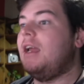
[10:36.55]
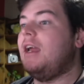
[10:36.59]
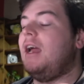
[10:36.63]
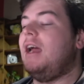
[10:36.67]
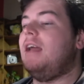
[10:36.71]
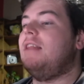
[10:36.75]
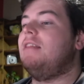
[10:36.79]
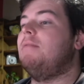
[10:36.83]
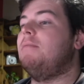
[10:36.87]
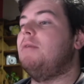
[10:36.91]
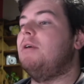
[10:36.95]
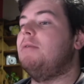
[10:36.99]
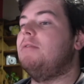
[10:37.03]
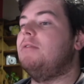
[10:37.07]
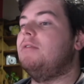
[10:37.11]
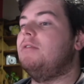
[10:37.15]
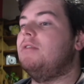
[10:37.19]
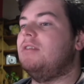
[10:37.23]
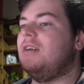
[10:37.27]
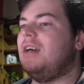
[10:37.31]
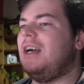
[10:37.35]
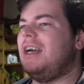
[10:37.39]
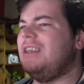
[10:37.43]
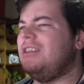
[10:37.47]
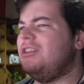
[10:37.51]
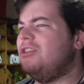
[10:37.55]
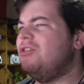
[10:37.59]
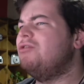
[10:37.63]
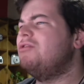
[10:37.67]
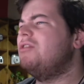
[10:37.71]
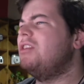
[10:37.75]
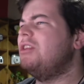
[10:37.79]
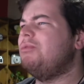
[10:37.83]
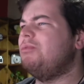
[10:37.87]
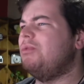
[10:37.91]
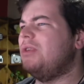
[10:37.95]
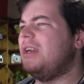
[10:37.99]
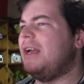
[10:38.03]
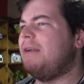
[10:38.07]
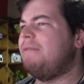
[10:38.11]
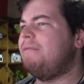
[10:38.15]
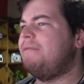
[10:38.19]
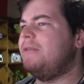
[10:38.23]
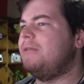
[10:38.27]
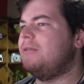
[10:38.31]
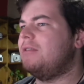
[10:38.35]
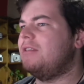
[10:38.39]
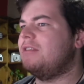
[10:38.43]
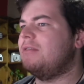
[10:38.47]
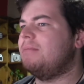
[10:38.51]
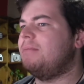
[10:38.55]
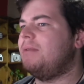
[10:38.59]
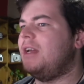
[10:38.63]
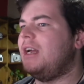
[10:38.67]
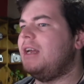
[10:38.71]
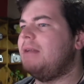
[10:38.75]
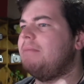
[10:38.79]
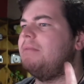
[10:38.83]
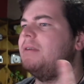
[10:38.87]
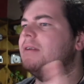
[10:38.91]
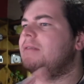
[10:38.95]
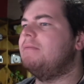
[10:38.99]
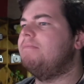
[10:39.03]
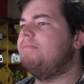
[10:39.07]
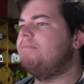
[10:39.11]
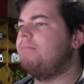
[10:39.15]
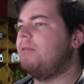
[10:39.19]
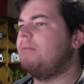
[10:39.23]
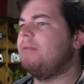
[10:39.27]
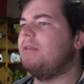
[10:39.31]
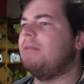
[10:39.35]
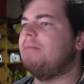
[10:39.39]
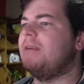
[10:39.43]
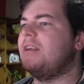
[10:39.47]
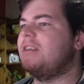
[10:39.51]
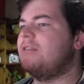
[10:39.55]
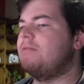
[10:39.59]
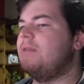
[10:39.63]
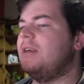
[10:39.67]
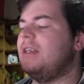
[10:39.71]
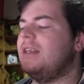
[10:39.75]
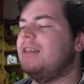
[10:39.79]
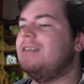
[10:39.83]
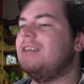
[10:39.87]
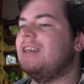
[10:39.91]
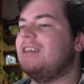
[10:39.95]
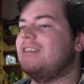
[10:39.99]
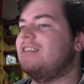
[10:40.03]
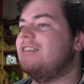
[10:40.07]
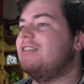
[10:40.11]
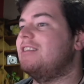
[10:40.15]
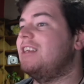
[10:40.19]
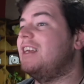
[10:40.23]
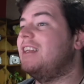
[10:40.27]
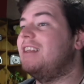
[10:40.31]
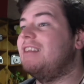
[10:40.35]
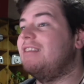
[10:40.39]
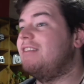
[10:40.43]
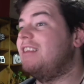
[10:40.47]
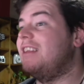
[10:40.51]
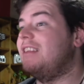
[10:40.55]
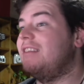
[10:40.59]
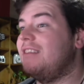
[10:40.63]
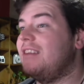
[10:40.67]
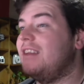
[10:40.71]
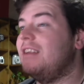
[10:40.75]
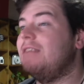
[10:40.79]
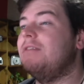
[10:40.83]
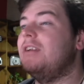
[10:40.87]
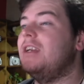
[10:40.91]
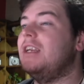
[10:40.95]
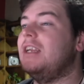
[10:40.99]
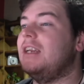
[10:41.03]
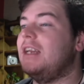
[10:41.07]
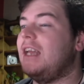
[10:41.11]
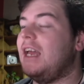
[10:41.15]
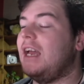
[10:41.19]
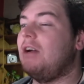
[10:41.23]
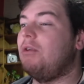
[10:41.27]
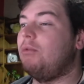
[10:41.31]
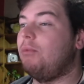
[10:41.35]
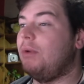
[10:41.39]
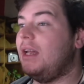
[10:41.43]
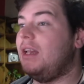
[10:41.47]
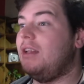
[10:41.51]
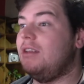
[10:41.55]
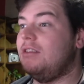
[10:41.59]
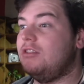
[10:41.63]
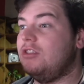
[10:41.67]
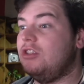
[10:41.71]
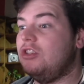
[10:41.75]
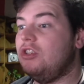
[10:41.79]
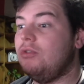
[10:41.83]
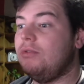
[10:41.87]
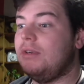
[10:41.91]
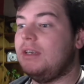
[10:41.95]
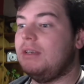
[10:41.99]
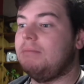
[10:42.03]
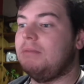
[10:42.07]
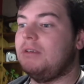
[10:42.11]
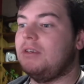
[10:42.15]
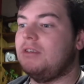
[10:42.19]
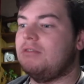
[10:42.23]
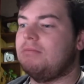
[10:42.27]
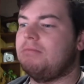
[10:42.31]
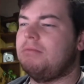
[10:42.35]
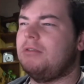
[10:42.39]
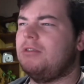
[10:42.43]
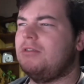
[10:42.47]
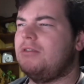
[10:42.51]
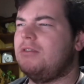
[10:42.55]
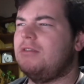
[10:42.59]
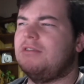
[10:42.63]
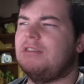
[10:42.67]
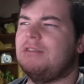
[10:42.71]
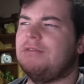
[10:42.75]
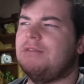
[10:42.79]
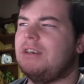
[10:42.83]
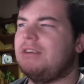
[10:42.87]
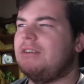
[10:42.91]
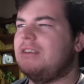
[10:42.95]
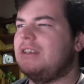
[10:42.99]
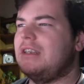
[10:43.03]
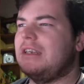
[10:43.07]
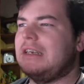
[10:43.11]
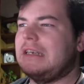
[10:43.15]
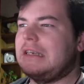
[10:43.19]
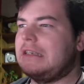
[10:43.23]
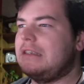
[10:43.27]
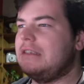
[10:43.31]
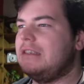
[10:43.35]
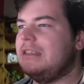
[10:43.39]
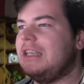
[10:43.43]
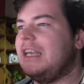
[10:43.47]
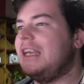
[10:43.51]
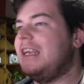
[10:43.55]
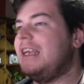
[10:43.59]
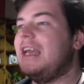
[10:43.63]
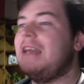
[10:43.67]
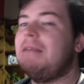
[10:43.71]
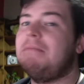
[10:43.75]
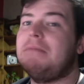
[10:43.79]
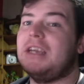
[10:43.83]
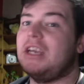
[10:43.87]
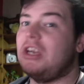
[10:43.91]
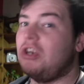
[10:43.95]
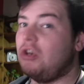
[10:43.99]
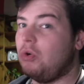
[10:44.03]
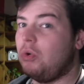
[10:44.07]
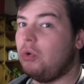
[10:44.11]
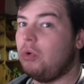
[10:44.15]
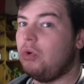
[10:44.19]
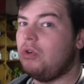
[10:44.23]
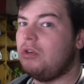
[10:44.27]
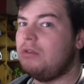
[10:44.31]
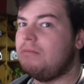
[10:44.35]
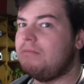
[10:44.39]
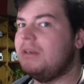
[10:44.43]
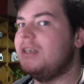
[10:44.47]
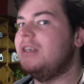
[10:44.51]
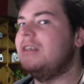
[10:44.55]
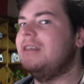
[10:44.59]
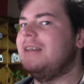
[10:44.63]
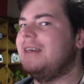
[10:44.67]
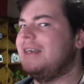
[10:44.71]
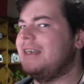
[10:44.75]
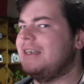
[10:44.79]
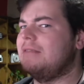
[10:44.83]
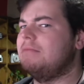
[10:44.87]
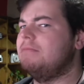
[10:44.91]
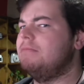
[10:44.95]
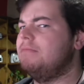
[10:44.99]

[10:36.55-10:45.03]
At the moment, I usually would have filters applied, but probably the best way to test this out and the sensitivity and how well it's doing because plosives are very like, they can be ignored, but like